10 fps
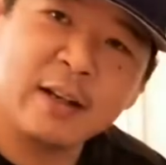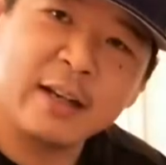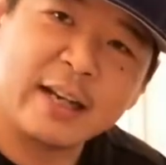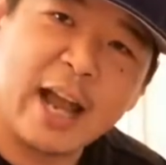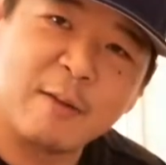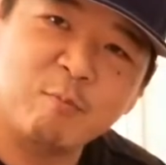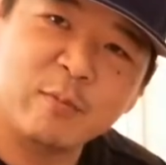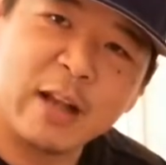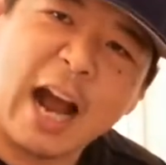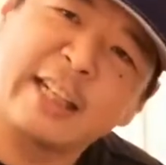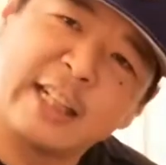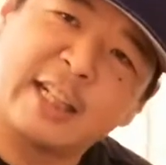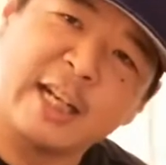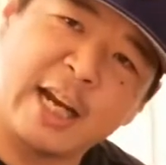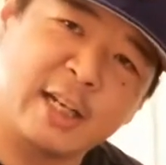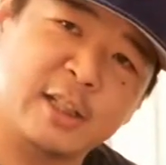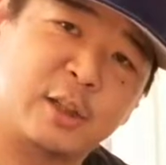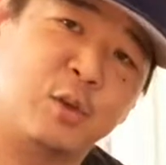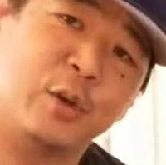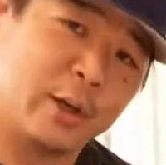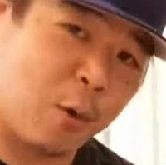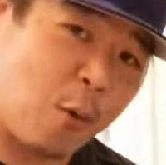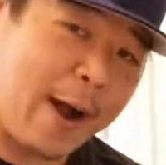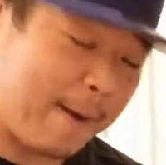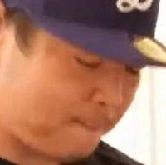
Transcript: yeah, I think Canadians are cool. You know why?